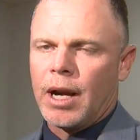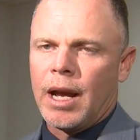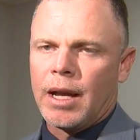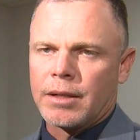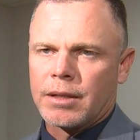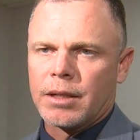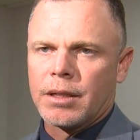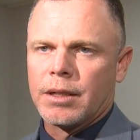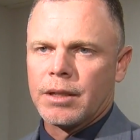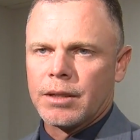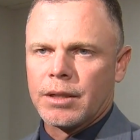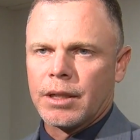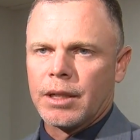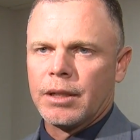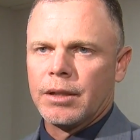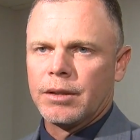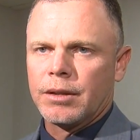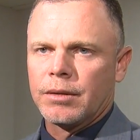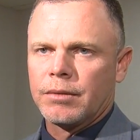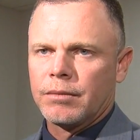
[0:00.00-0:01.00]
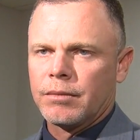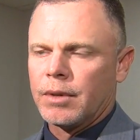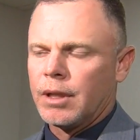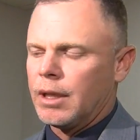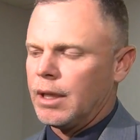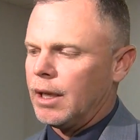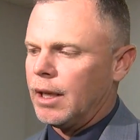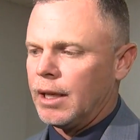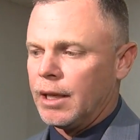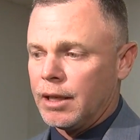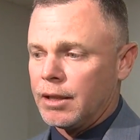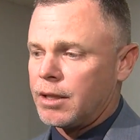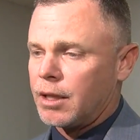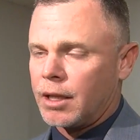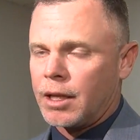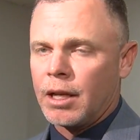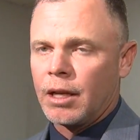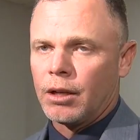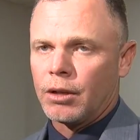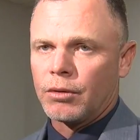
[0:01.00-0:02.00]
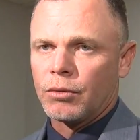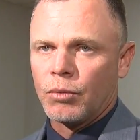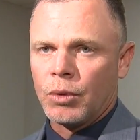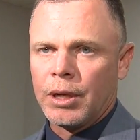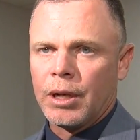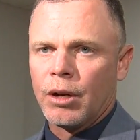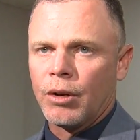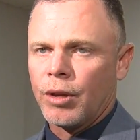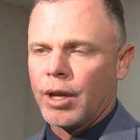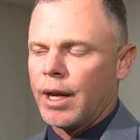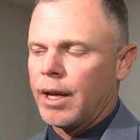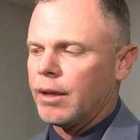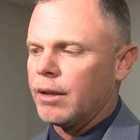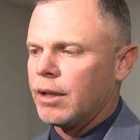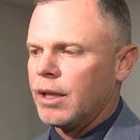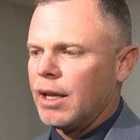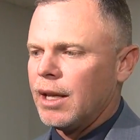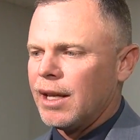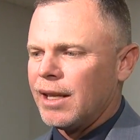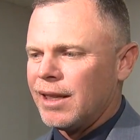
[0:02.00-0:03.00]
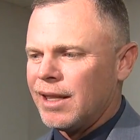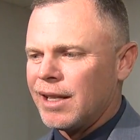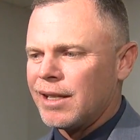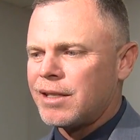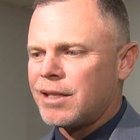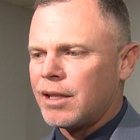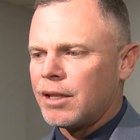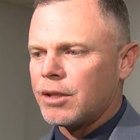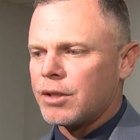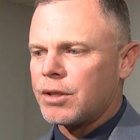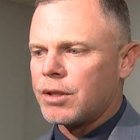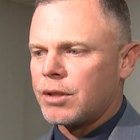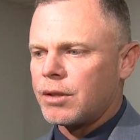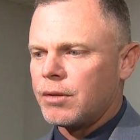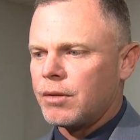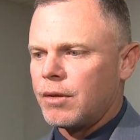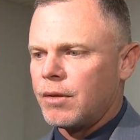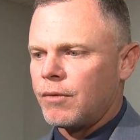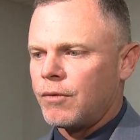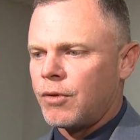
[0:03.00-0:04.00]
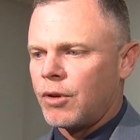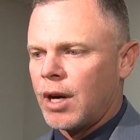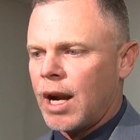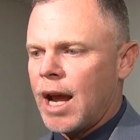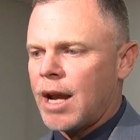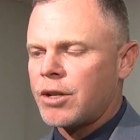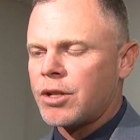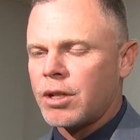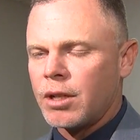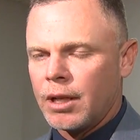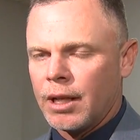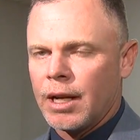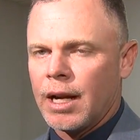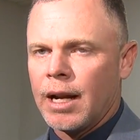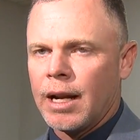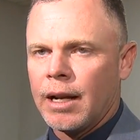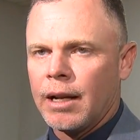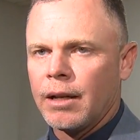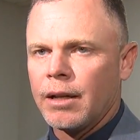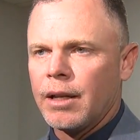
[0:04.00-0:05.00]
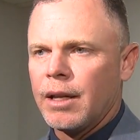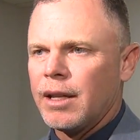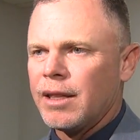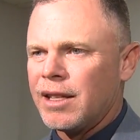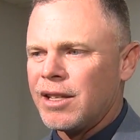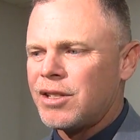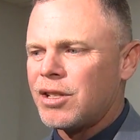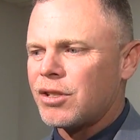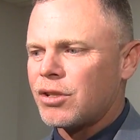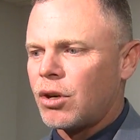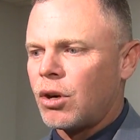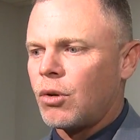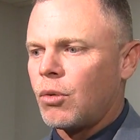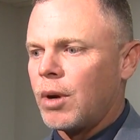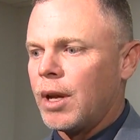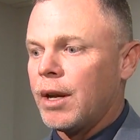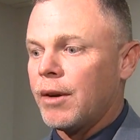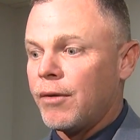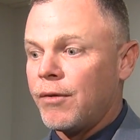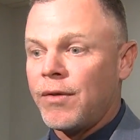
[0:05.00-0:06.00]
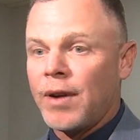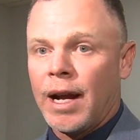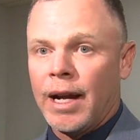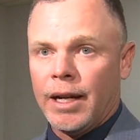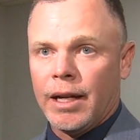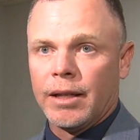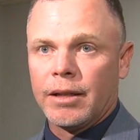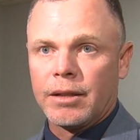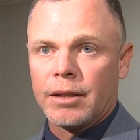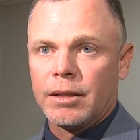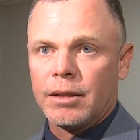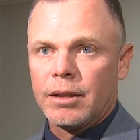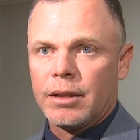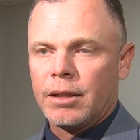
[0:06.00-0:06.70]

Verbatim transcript: has the disease, and, and it's a killer. We know that. This is, for Ashley and I, this is our way to fight it.